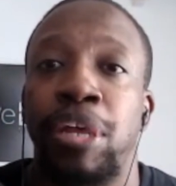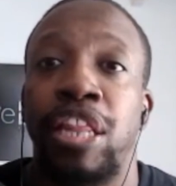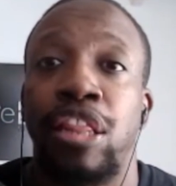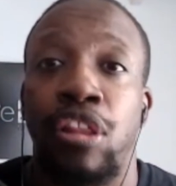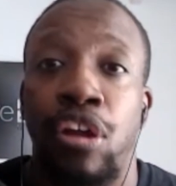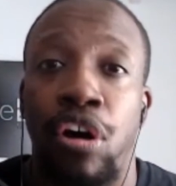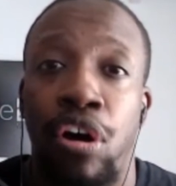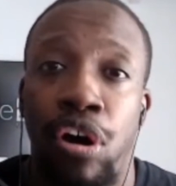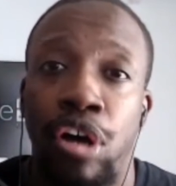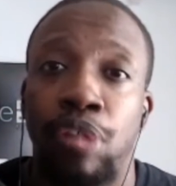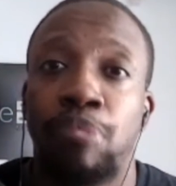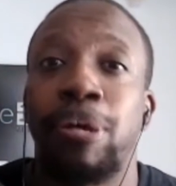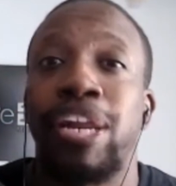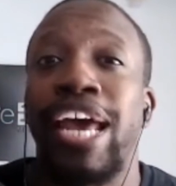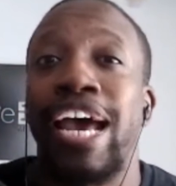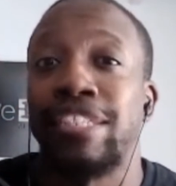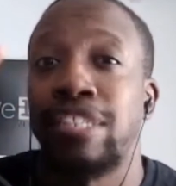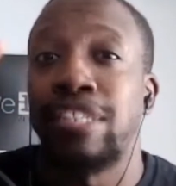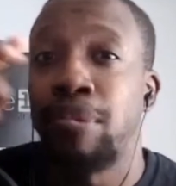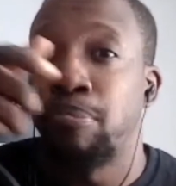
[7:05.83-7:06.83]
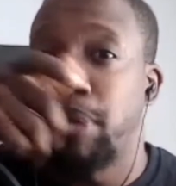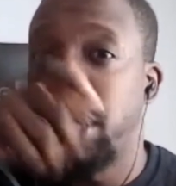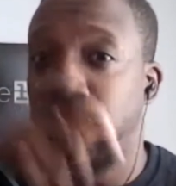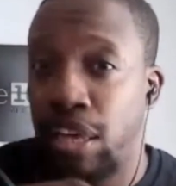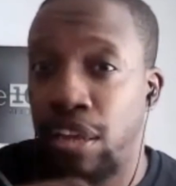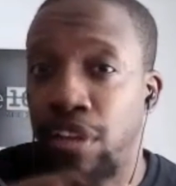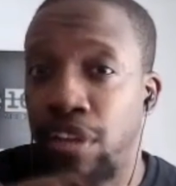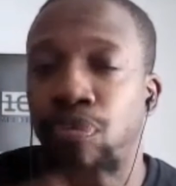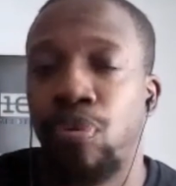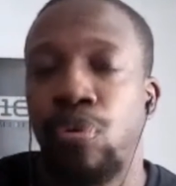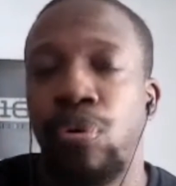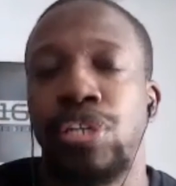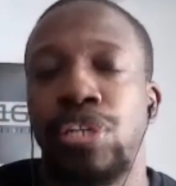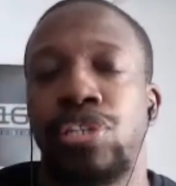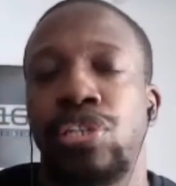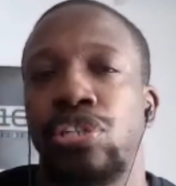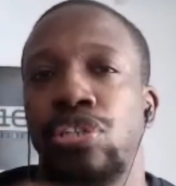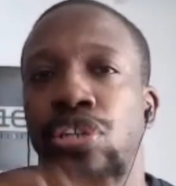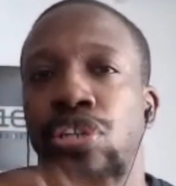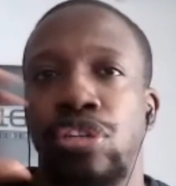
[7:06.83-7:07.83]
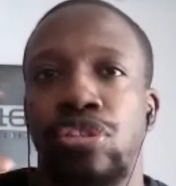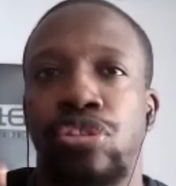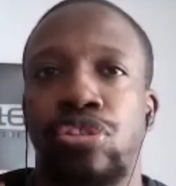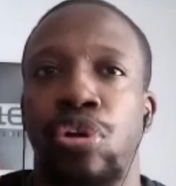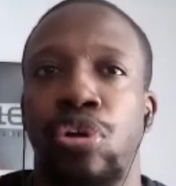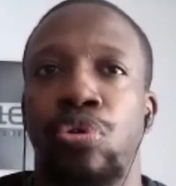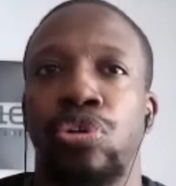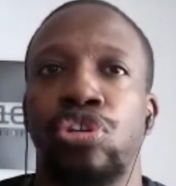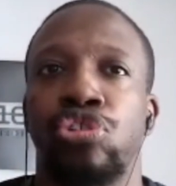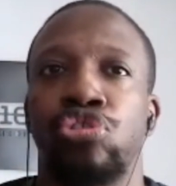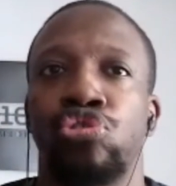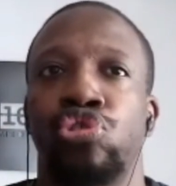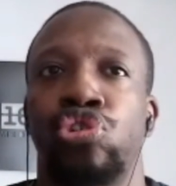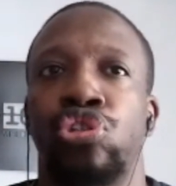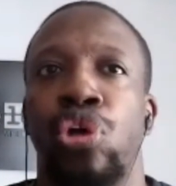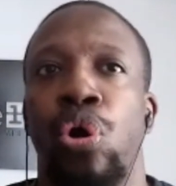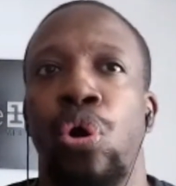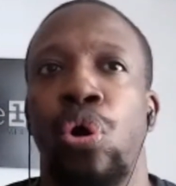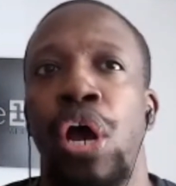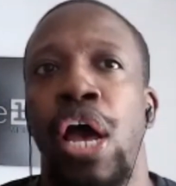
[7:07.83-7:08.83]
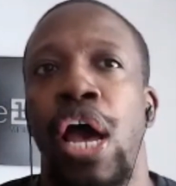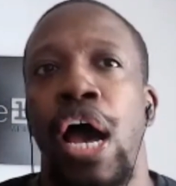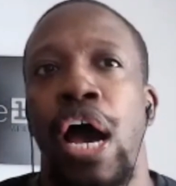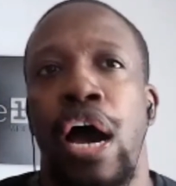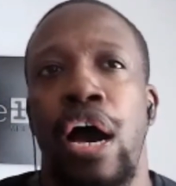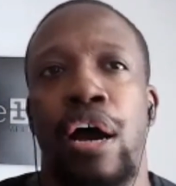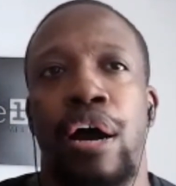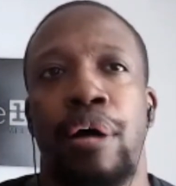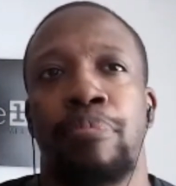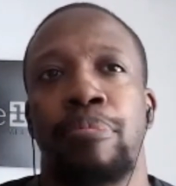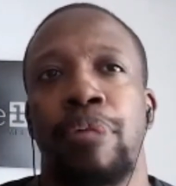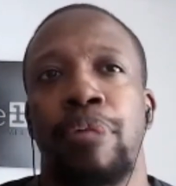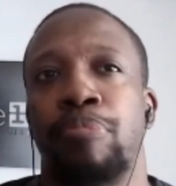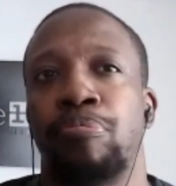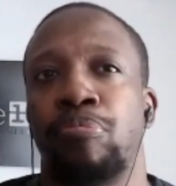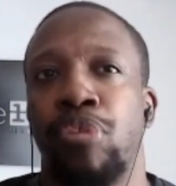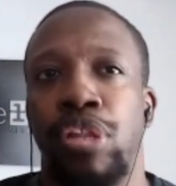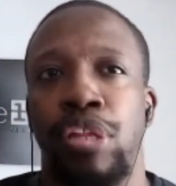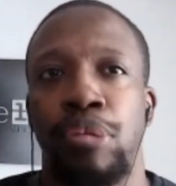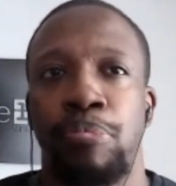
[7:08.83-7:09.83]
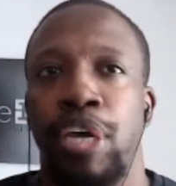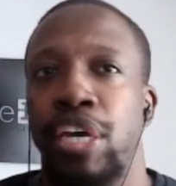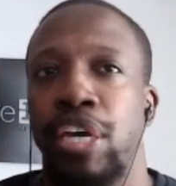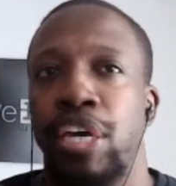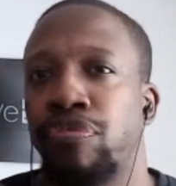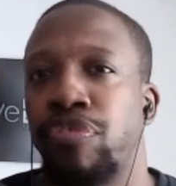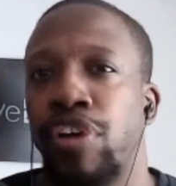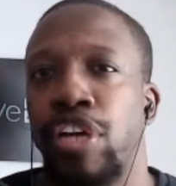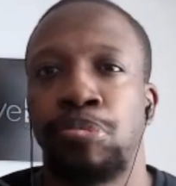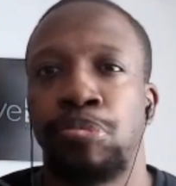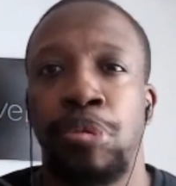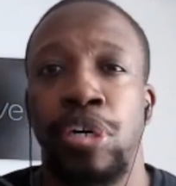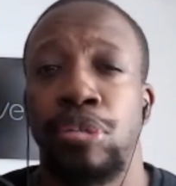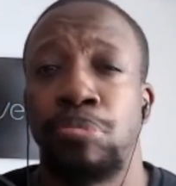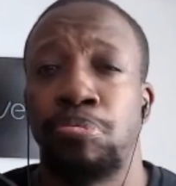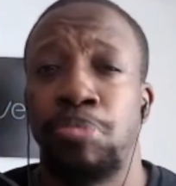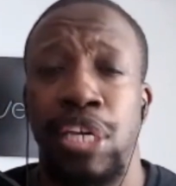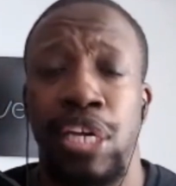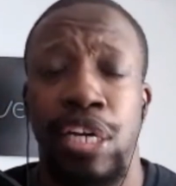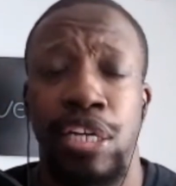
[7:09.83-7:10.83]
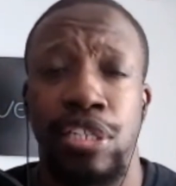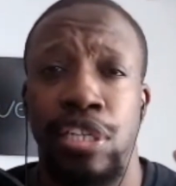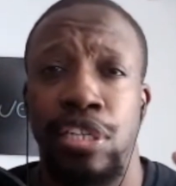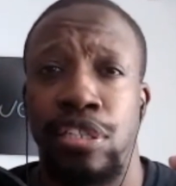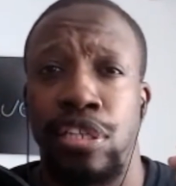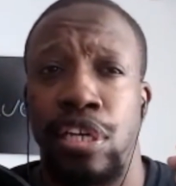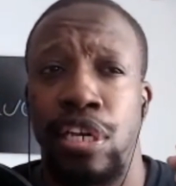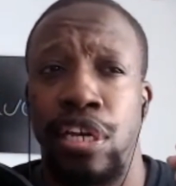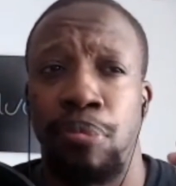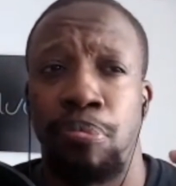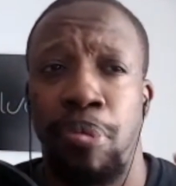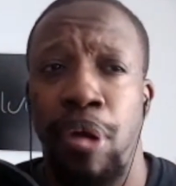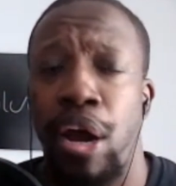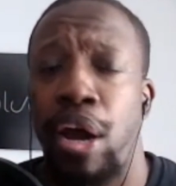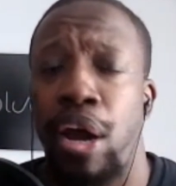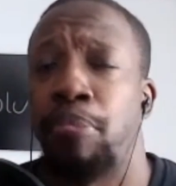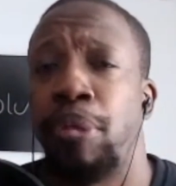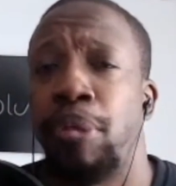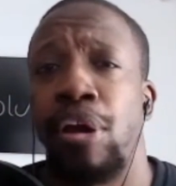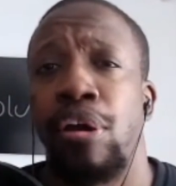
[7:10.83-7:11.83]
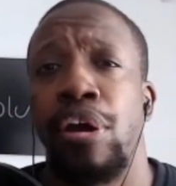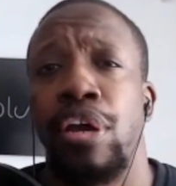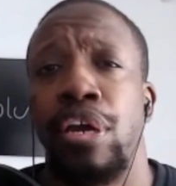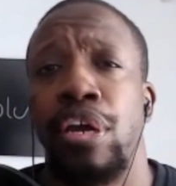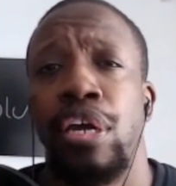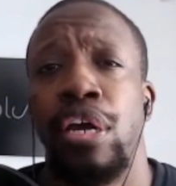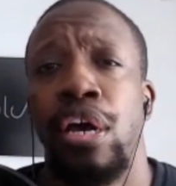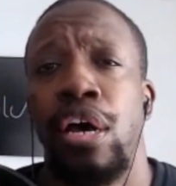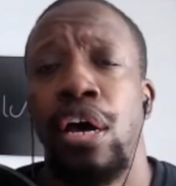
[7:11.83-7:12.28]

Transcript: logged but hasn't been invoiced is so huge. So I'm really big into FreshBooks because it's a primarily